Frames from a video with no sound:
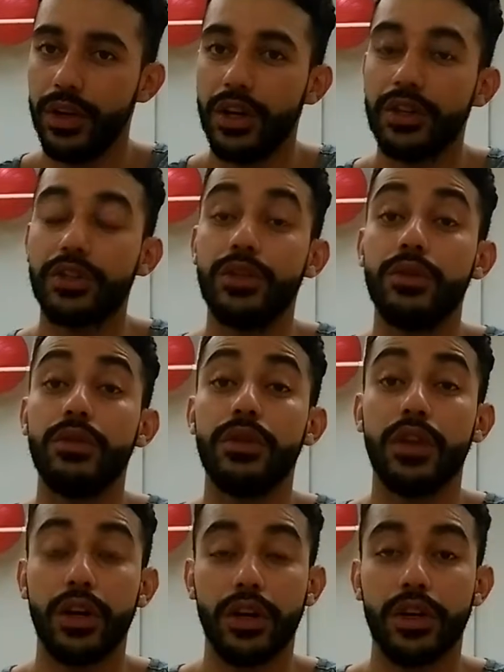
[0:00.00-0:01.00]
to
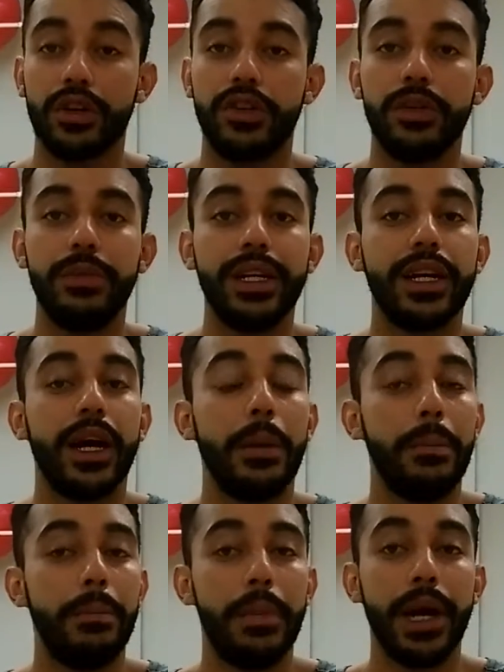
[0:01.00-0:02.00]
learn to
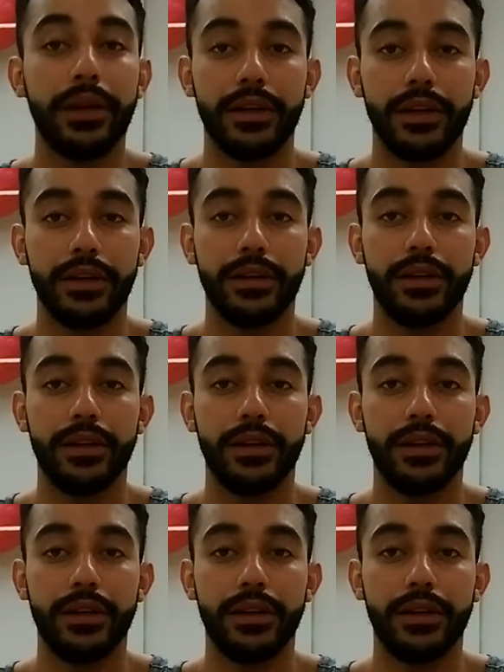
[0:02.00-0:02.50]
become better?